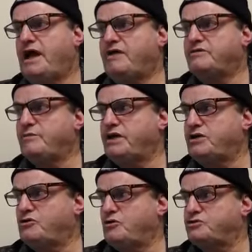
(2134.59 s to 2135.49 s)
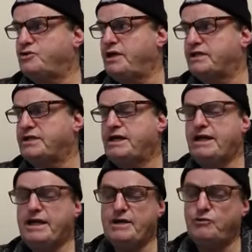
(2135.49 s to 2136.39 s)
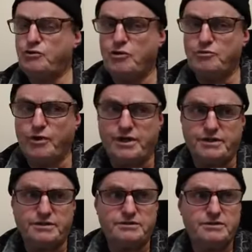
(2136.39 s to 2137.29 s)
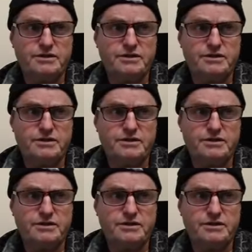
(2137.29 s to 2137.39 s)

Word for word: Having made a contract, he will not break it.